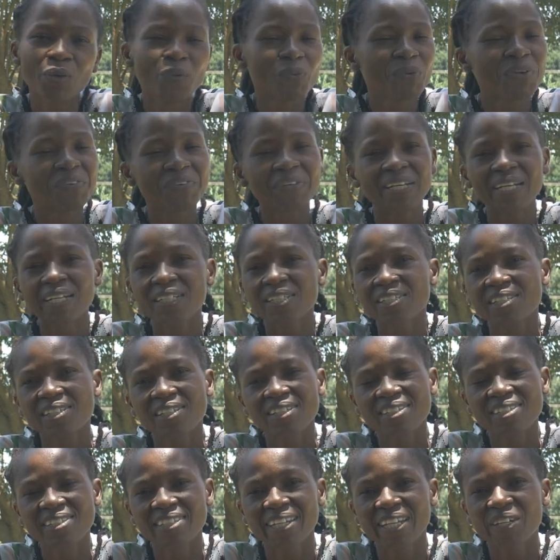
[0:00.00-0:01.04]
we really
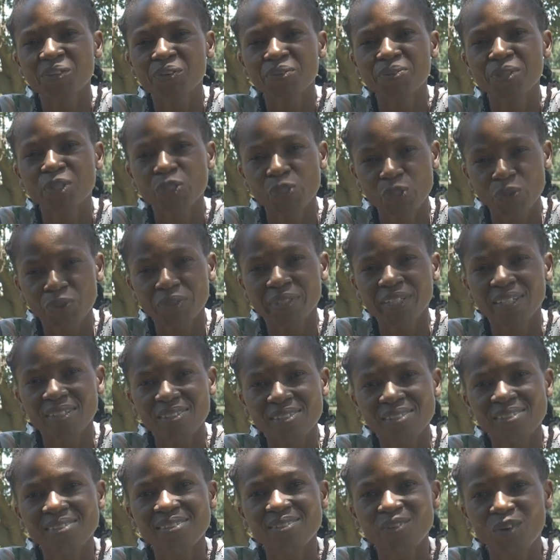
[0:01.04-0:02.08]
stand on the
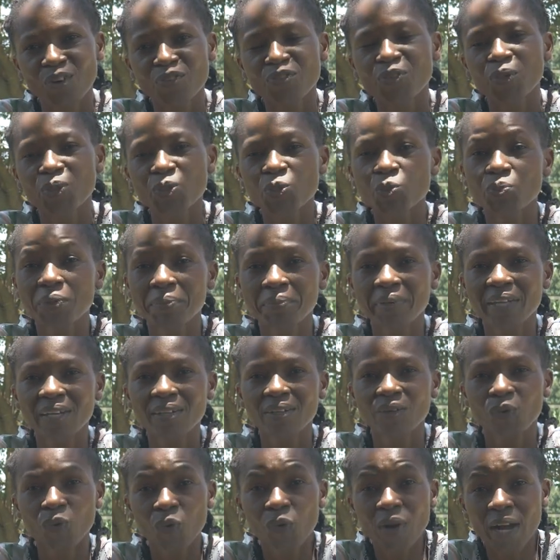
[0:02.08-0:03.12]
shoulders of those
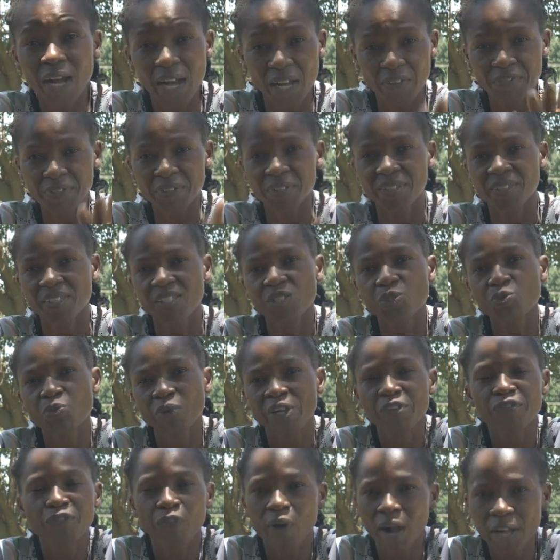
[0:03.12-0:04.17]
women who carved this
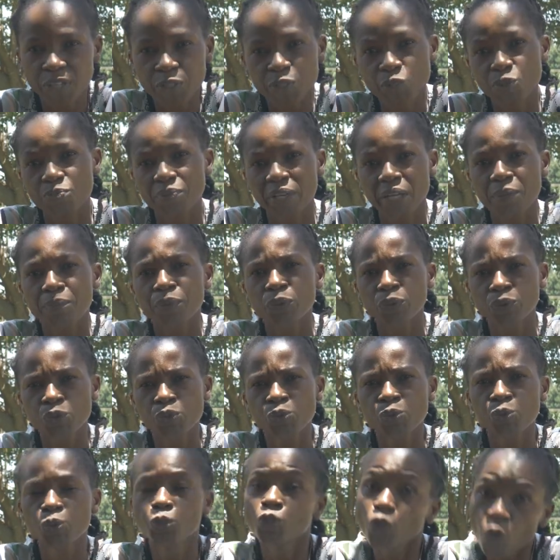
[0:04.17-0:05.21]
way for us to be able
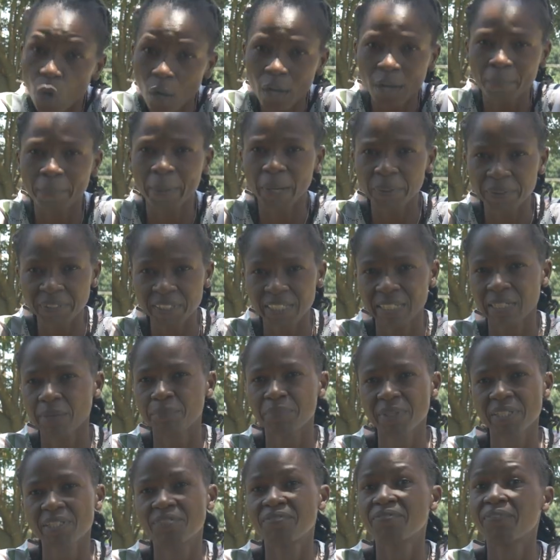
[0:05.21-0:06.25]
to talk about
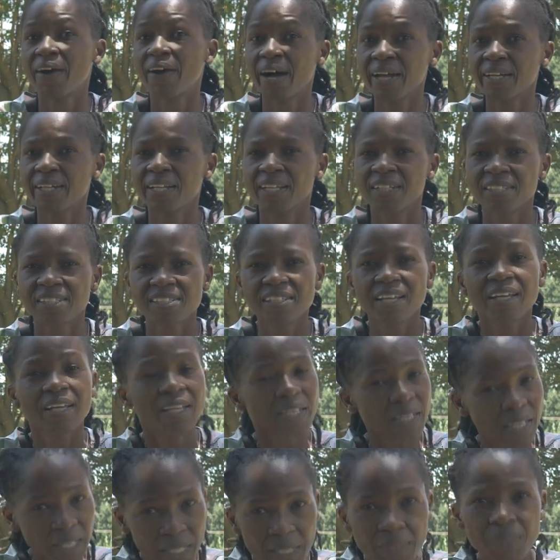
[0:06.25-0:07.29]
gender-based violence
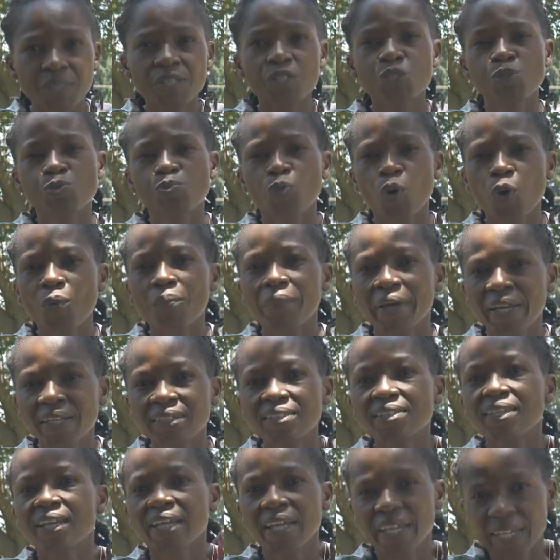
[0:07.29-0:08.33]
in this
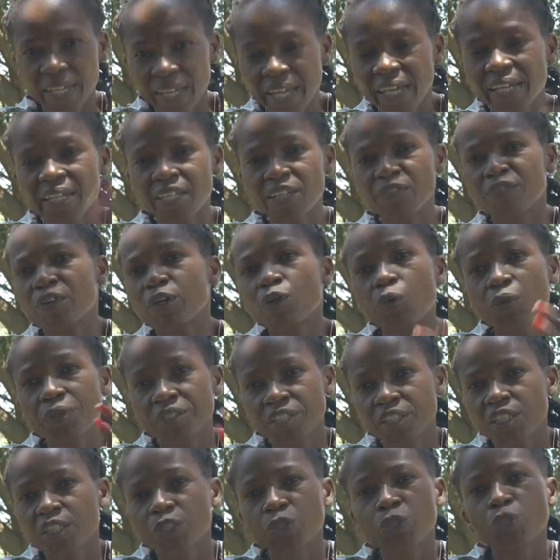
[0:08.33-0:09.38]
moment and even
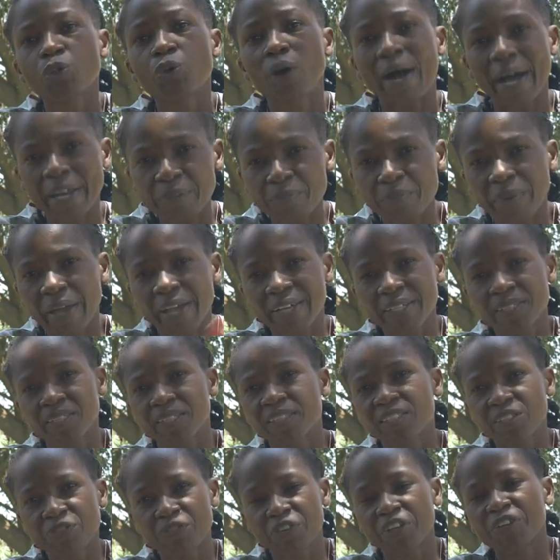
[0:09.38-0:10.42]
continue to unpack the
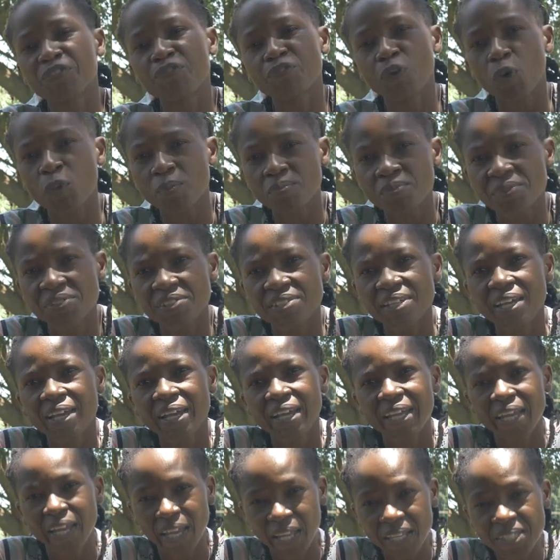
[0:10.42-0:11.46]
different forms
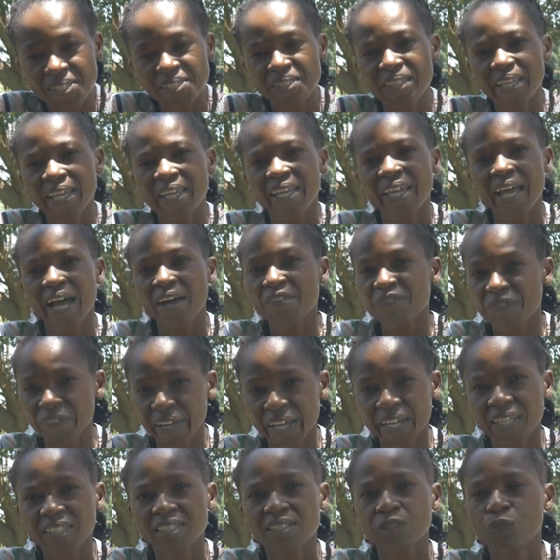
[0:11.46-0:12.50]
as they
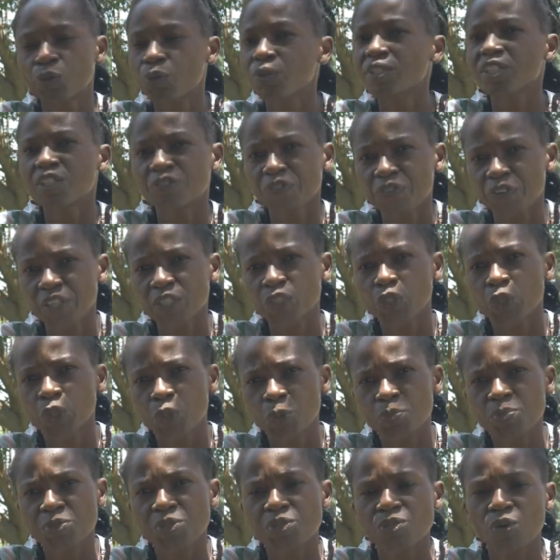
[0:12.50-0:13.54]
affect, you know, different
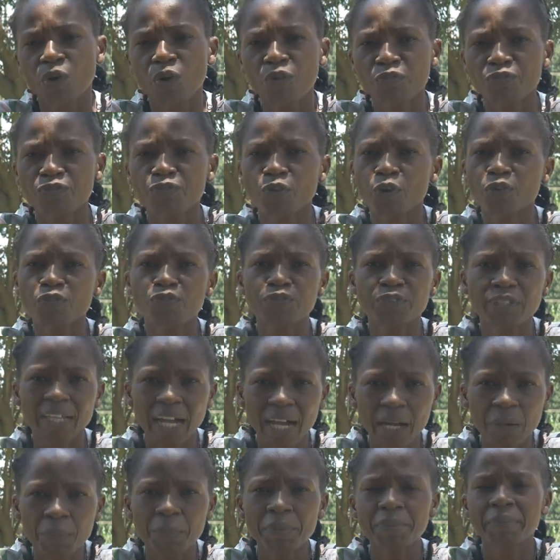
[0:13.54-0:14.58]
groups of
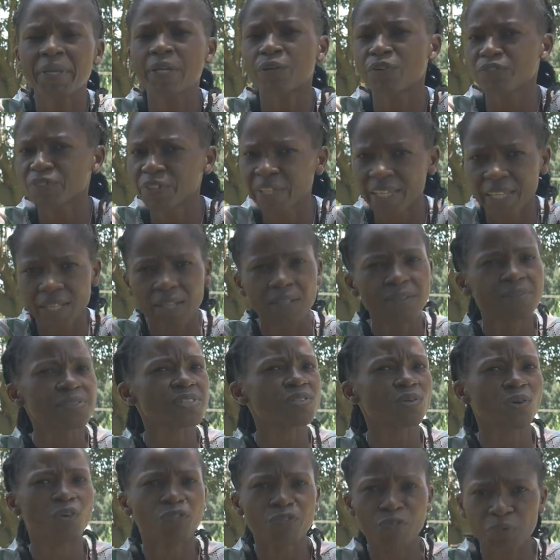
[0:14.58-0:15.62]
young women, of
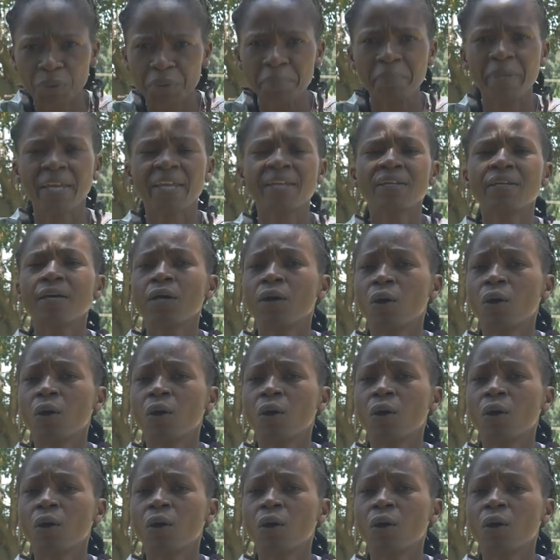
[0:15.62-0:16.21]
girls, of women,